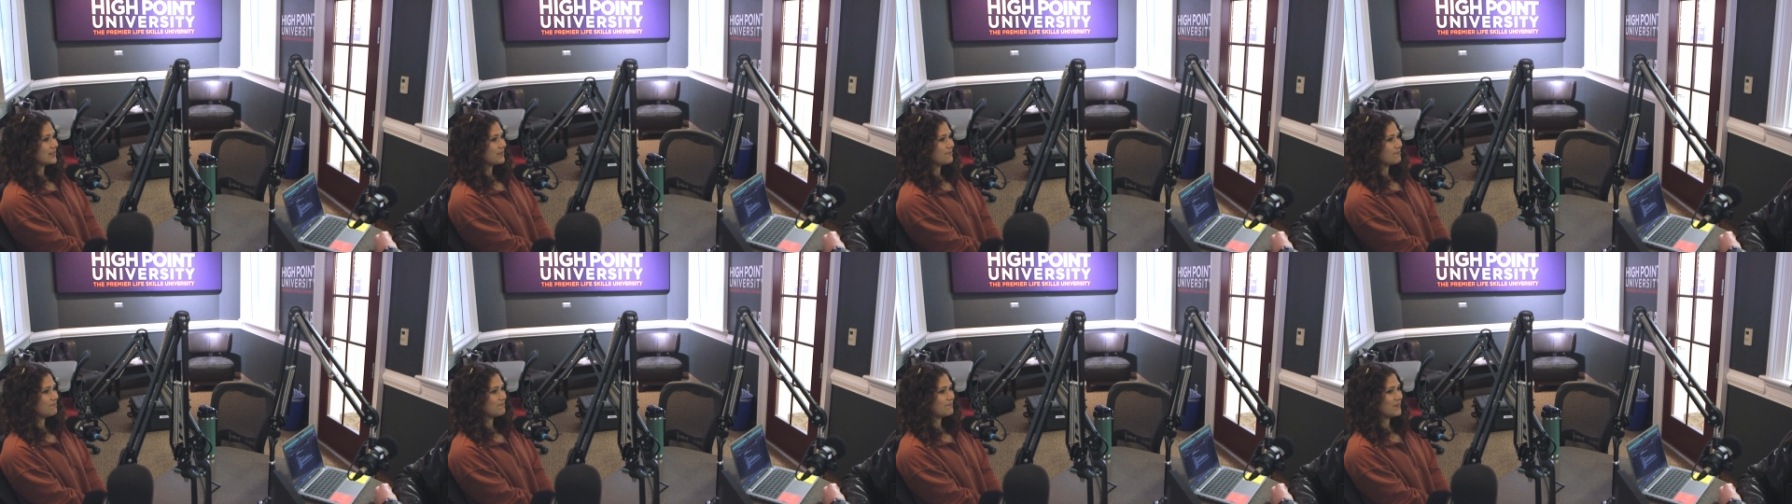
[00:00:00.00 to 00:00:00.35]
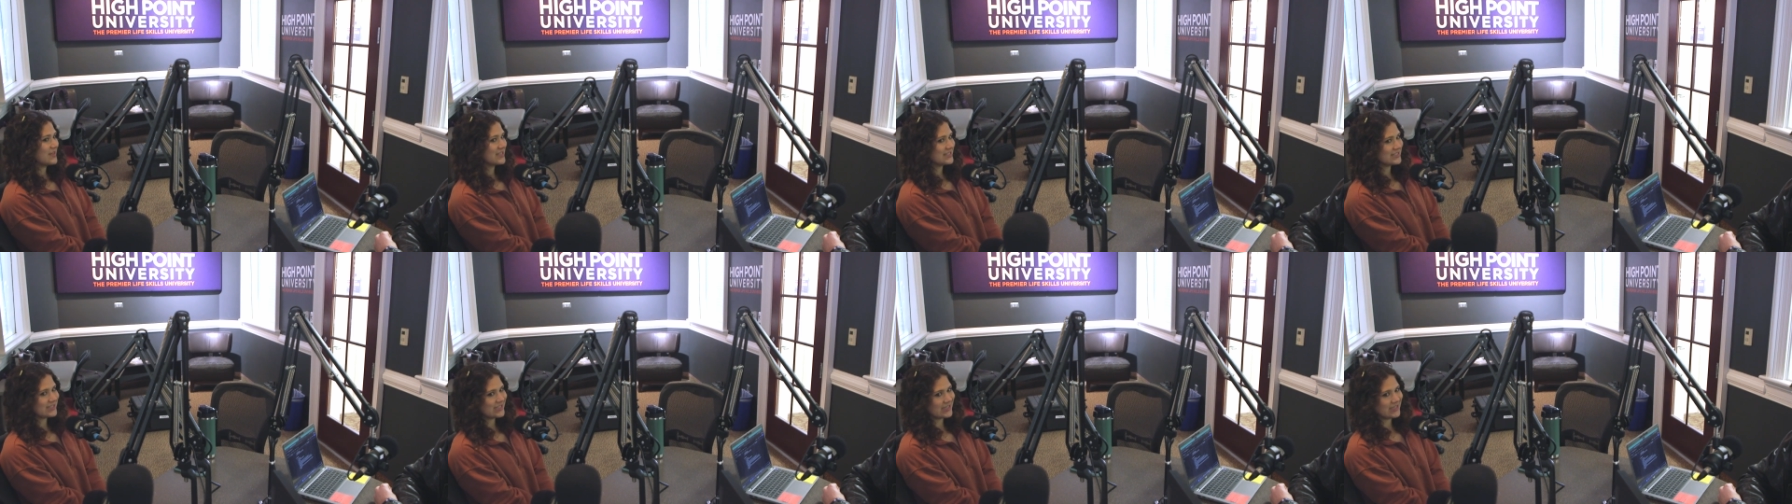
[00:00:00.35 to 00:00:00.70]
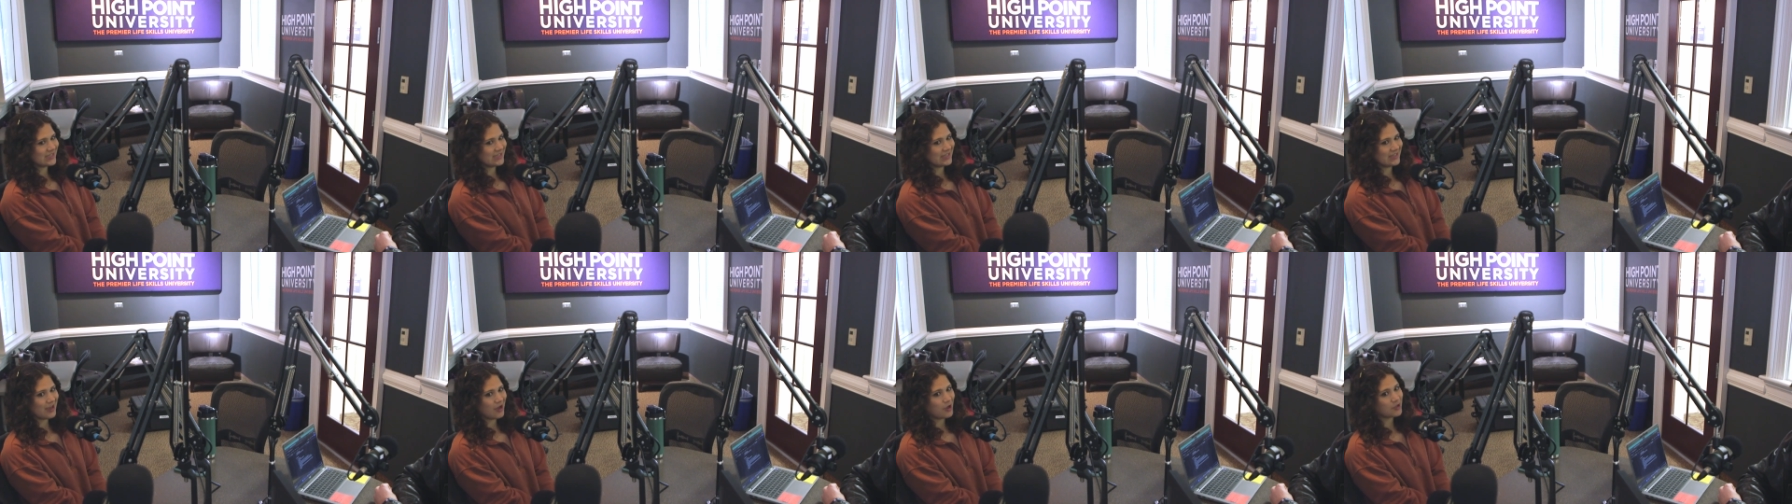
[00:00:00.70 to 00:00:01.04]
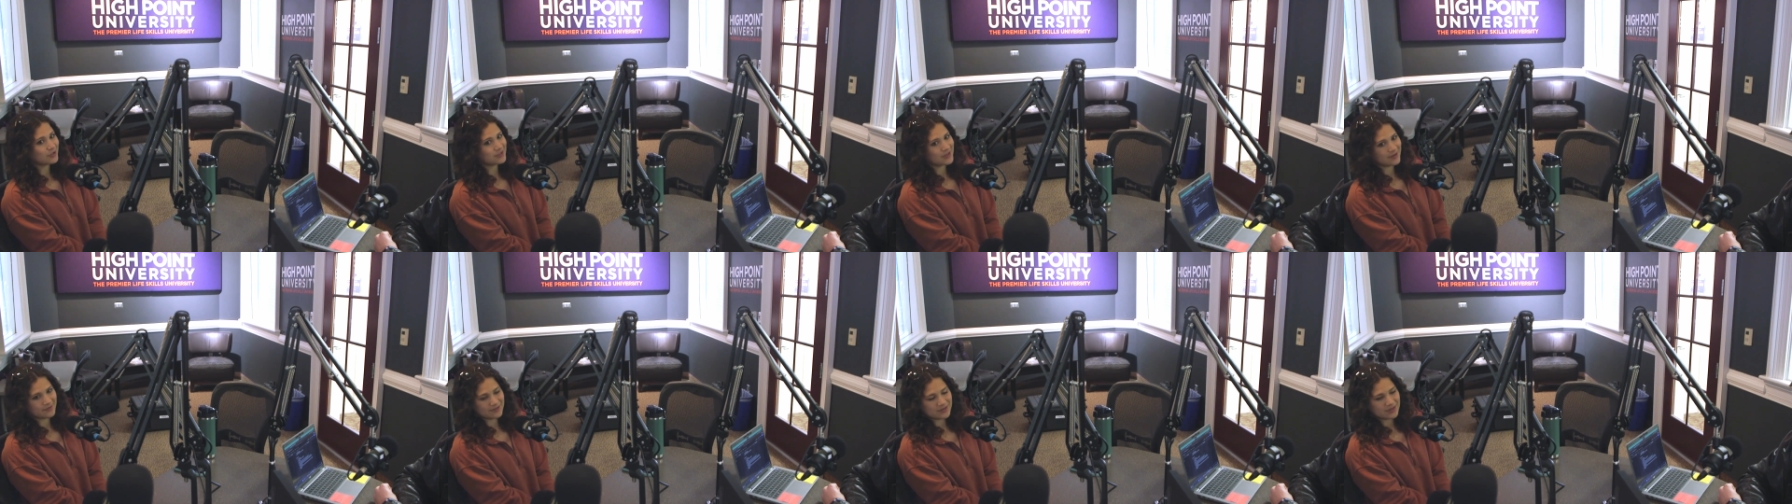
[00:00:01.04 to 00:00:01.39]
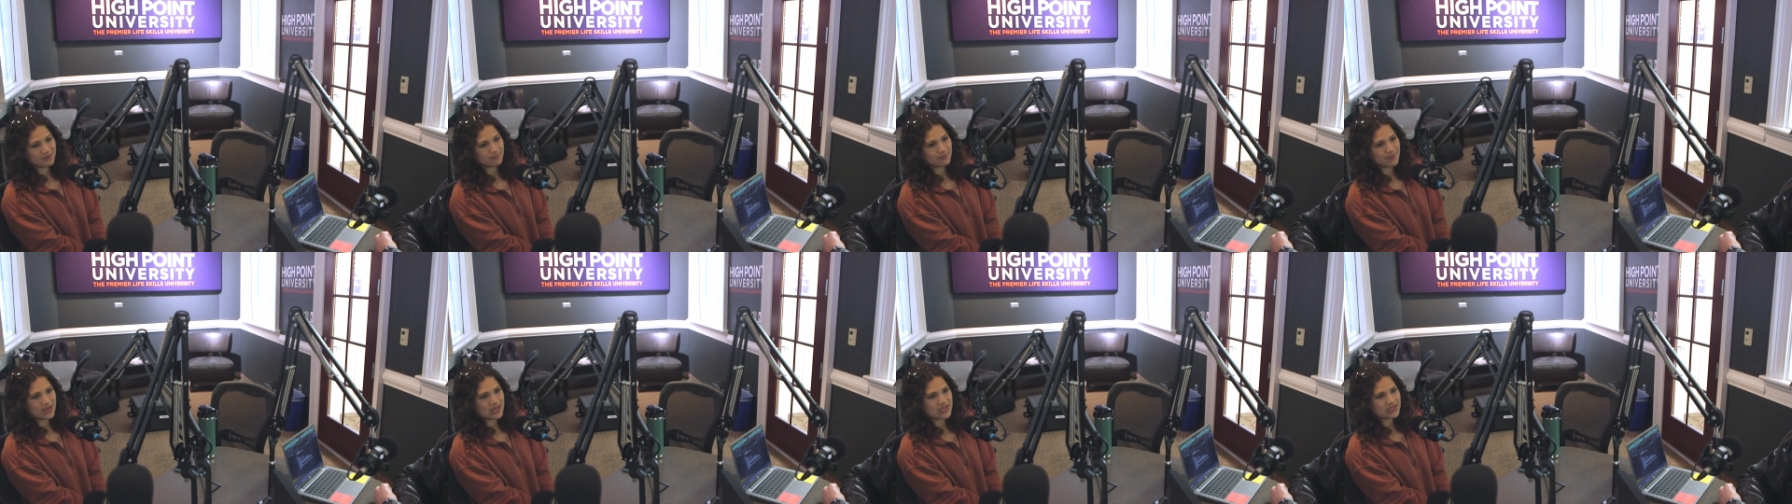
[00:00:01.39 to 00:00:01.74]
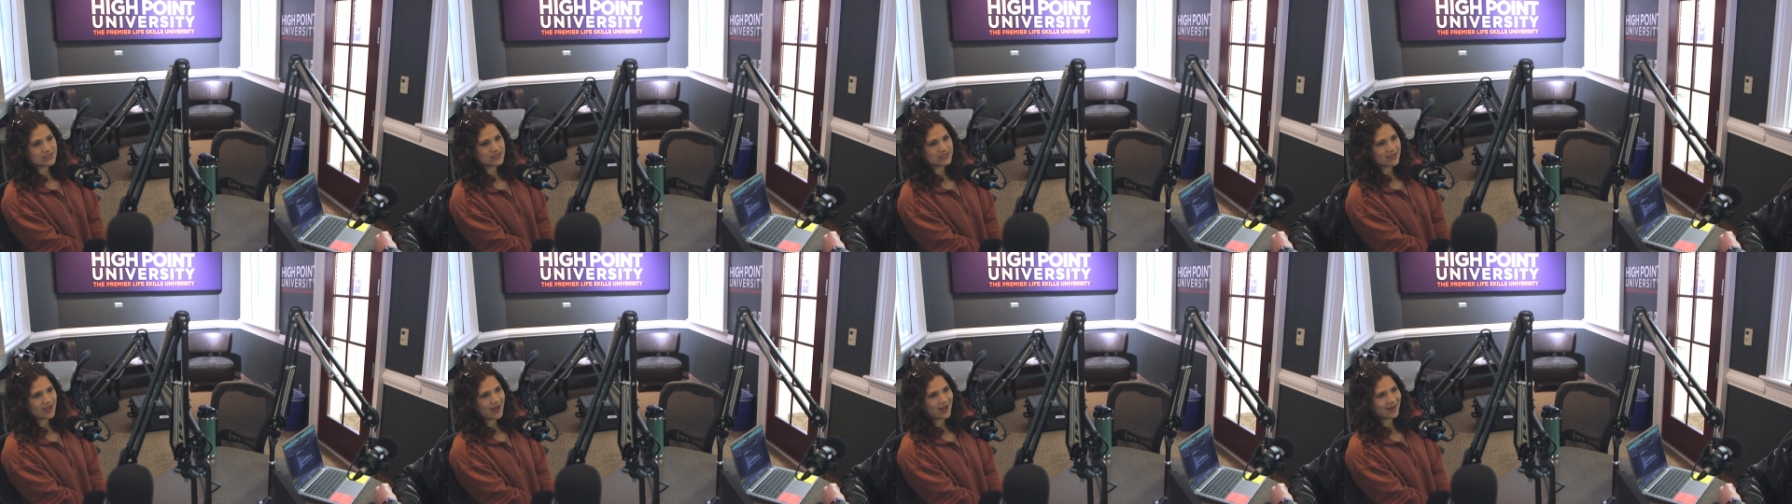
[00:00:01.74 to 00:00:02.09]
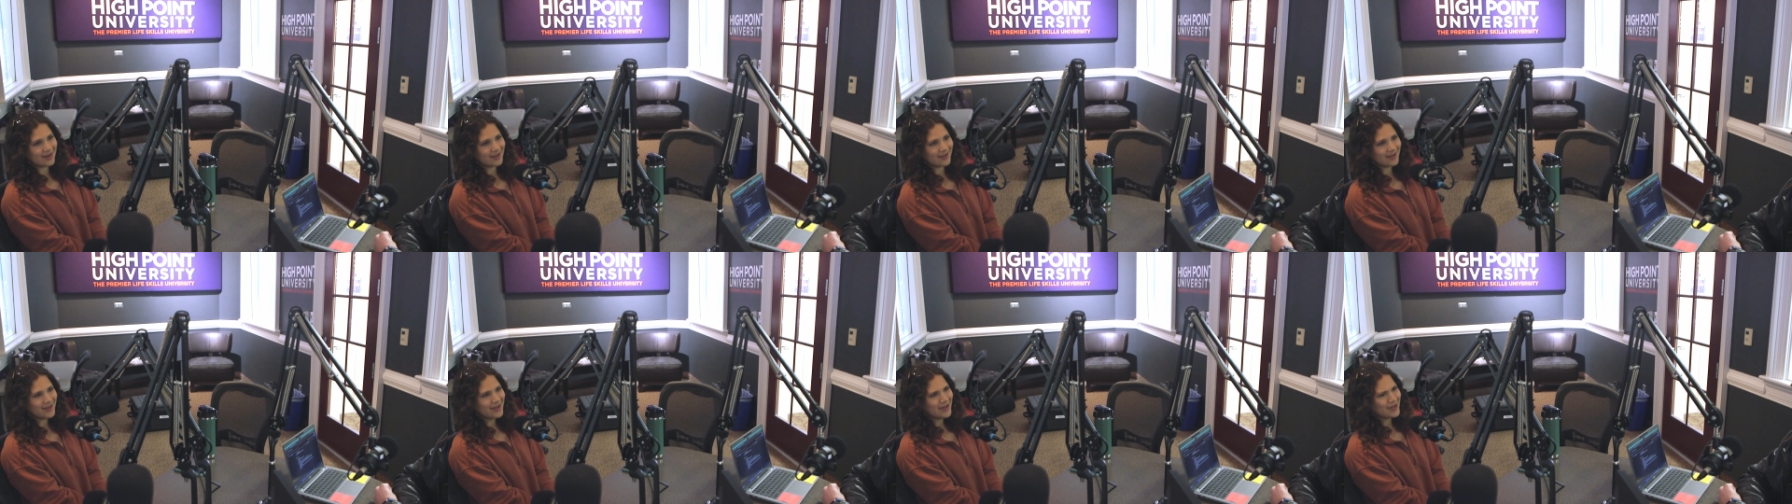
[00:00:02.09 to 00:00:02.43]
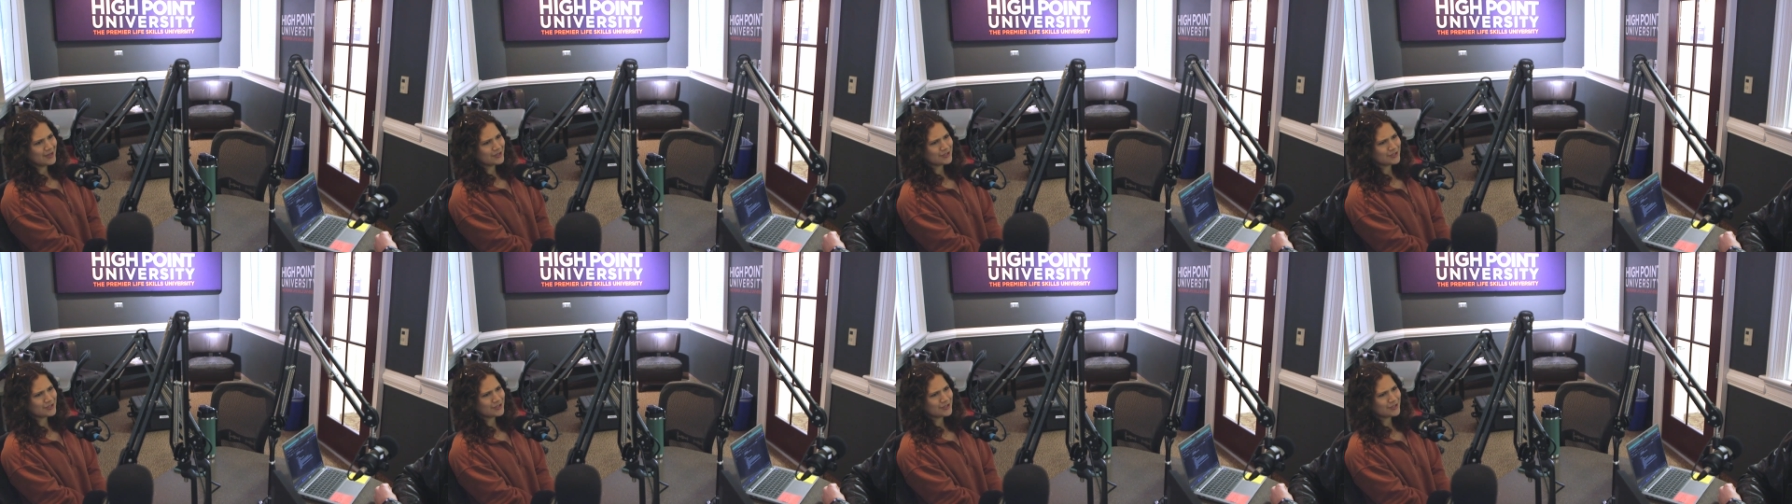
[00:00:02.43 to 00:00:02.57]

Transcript: I'll definitely miss kind of